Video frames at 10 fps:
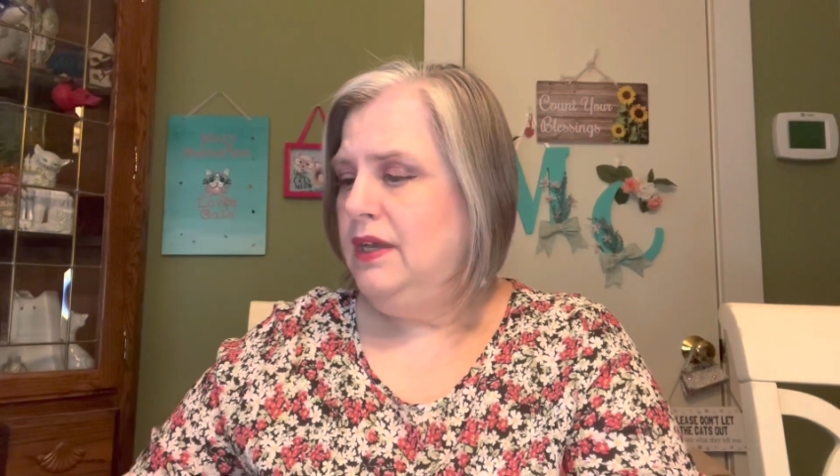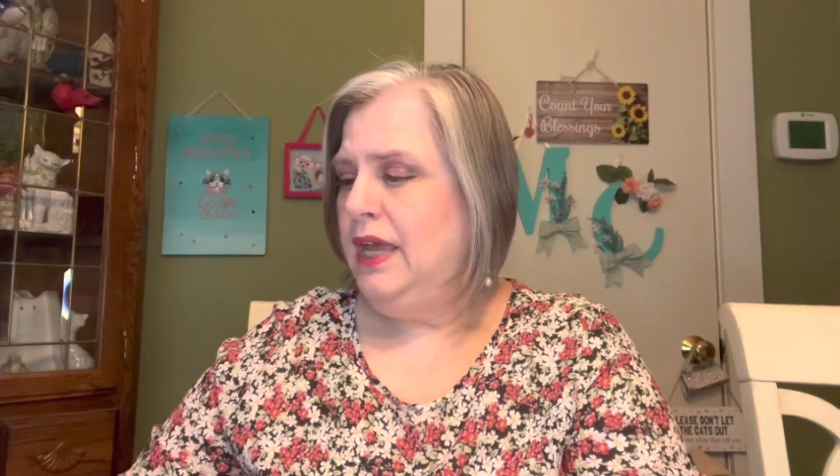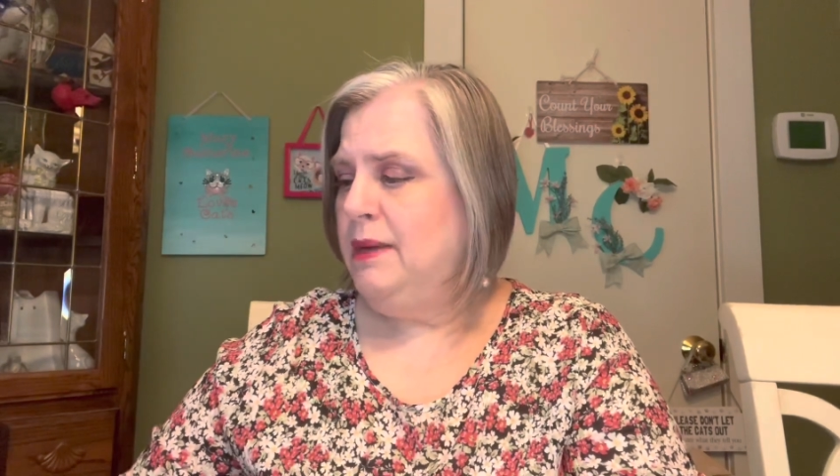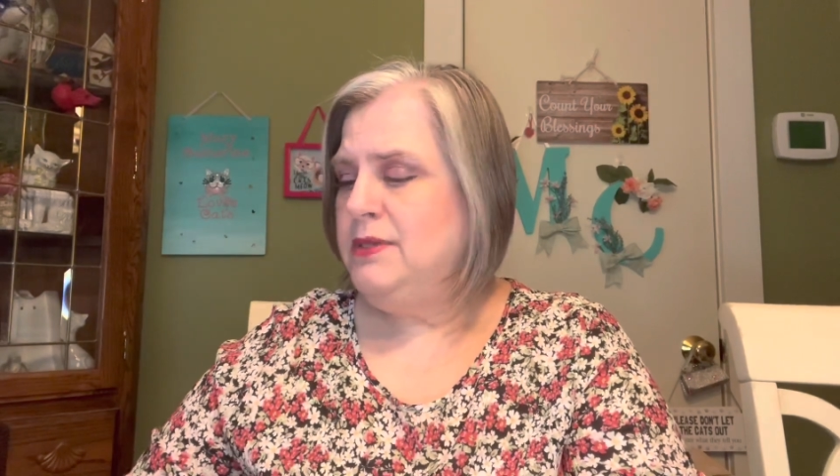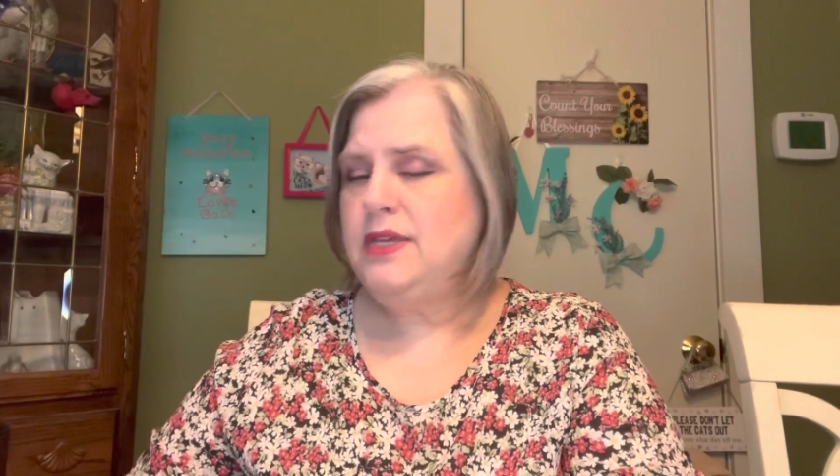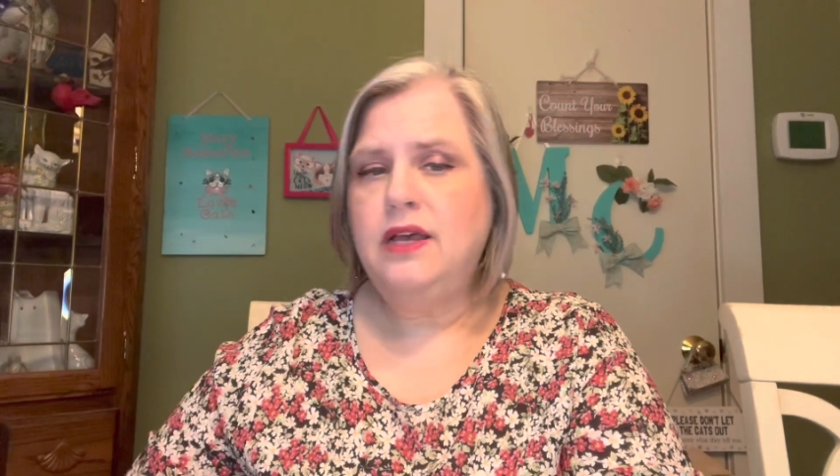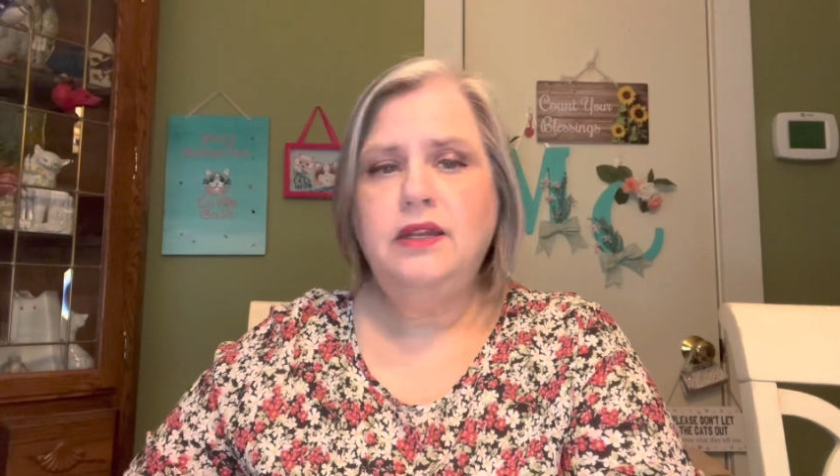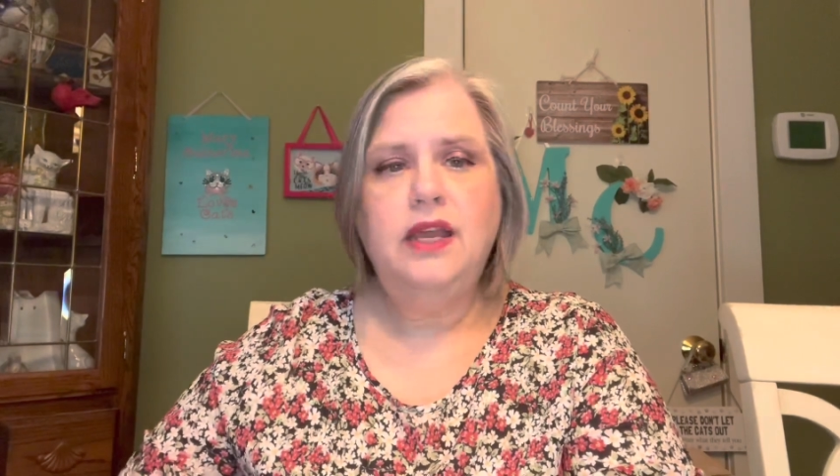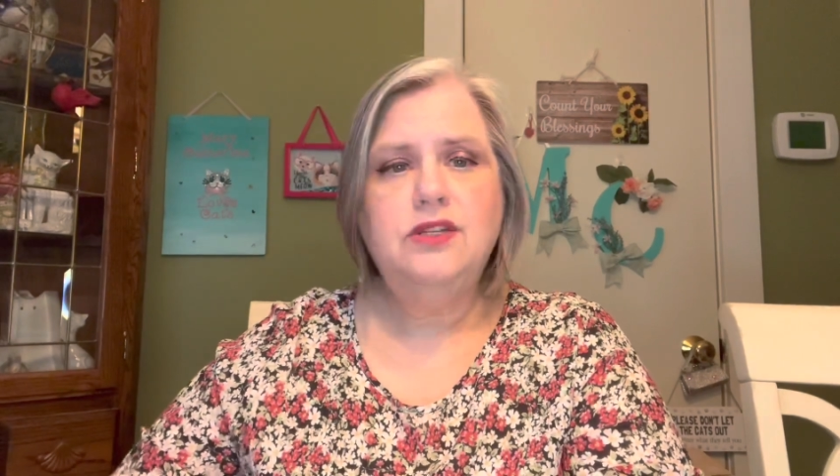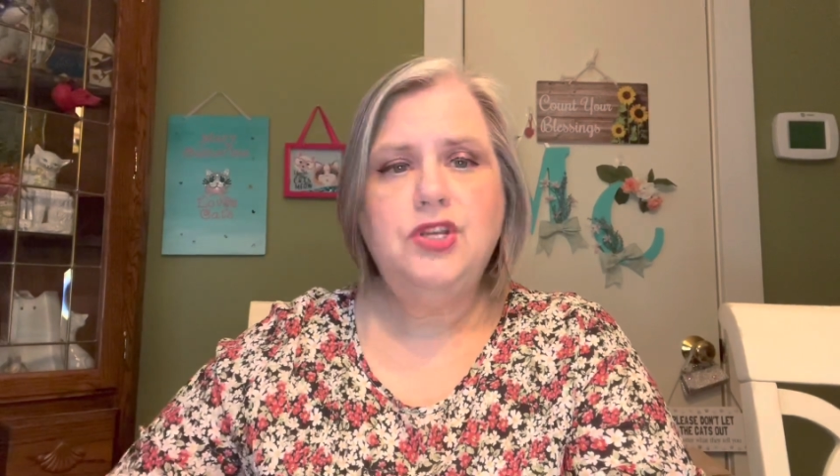Amazon
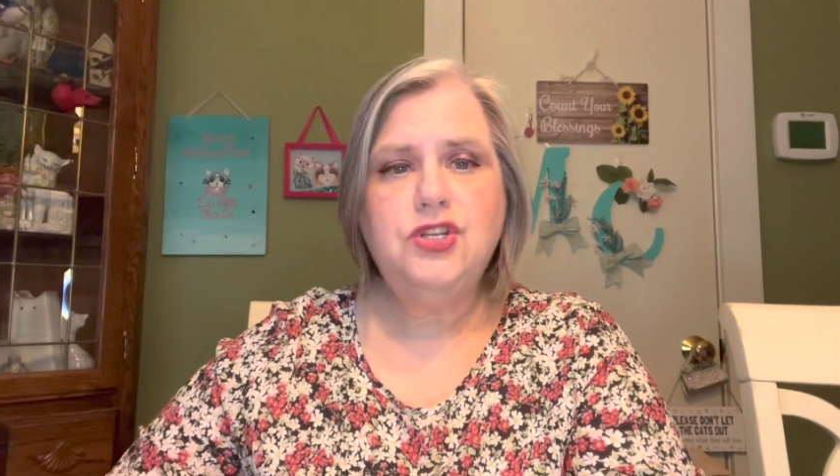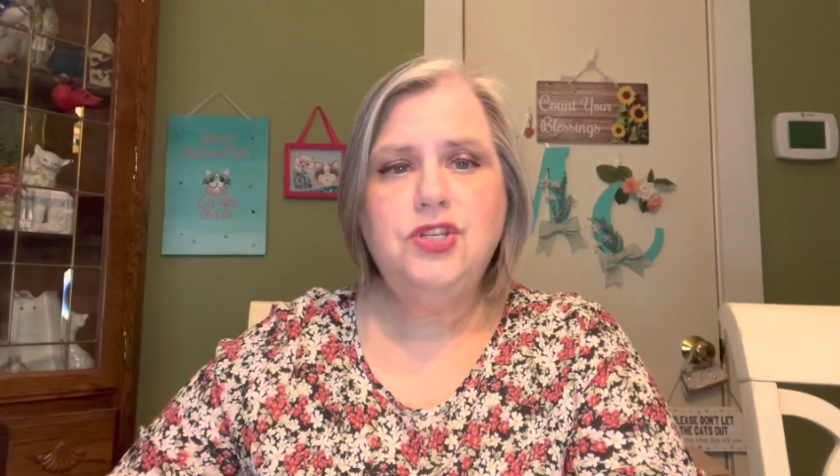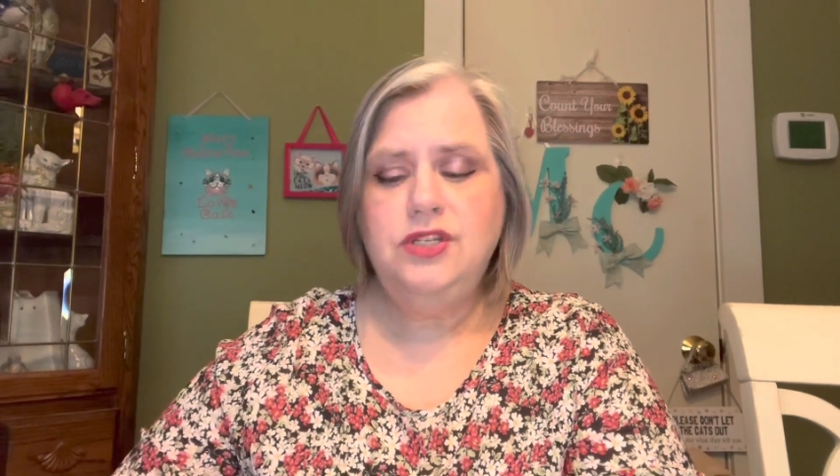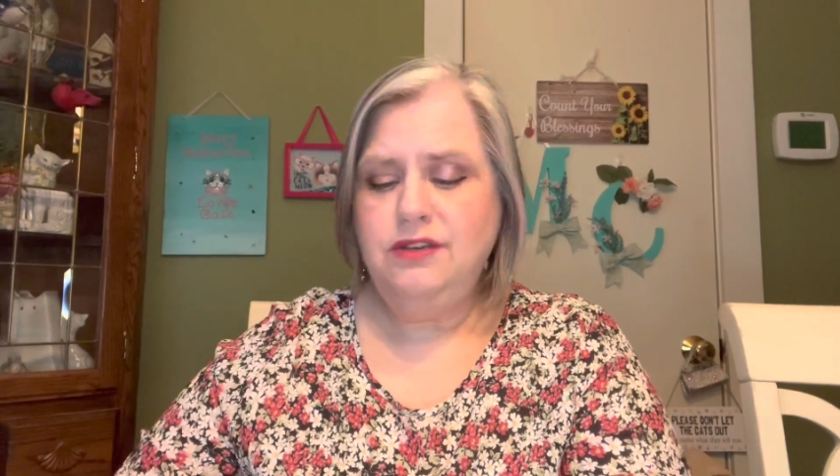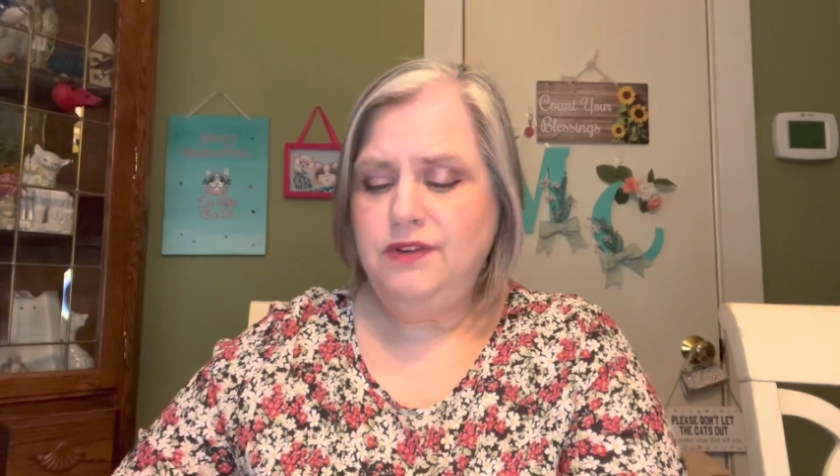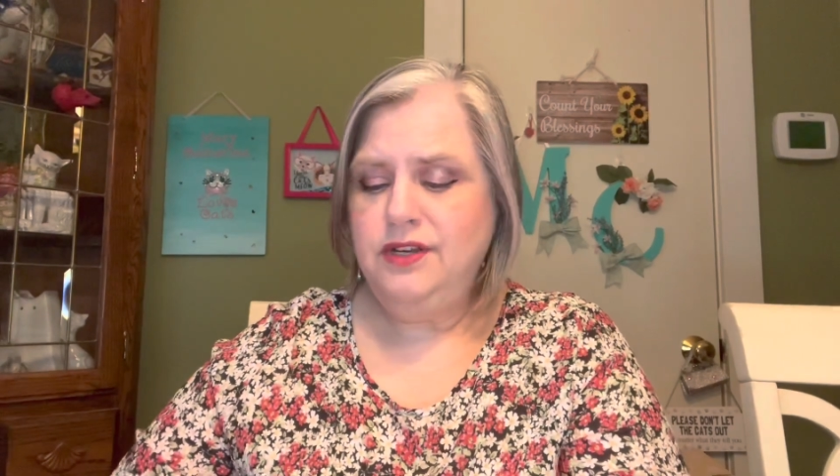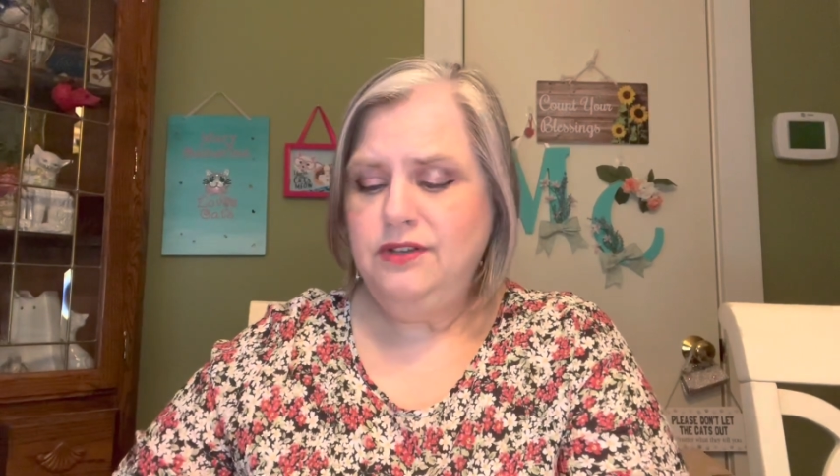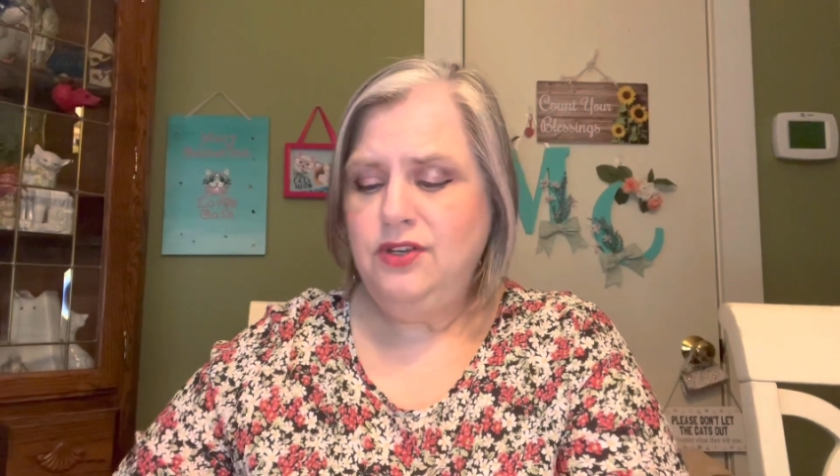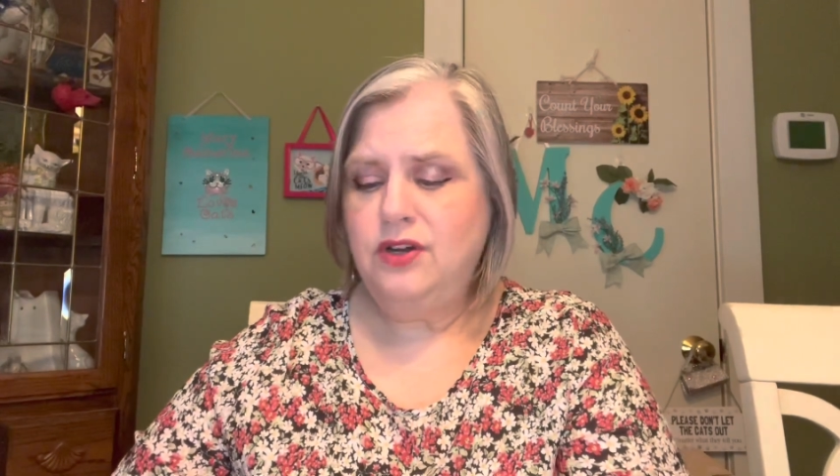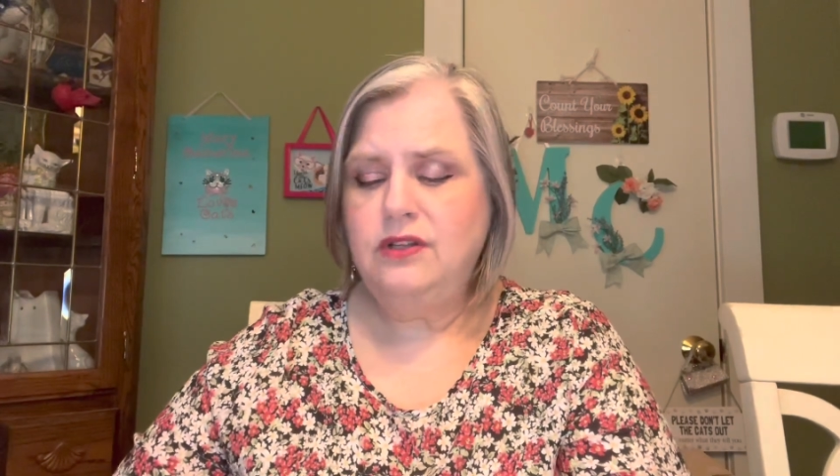and Dashing Diva,
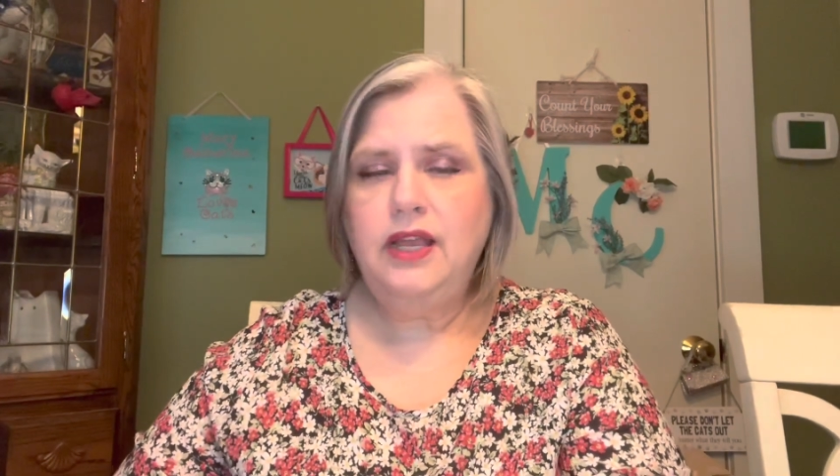y'all.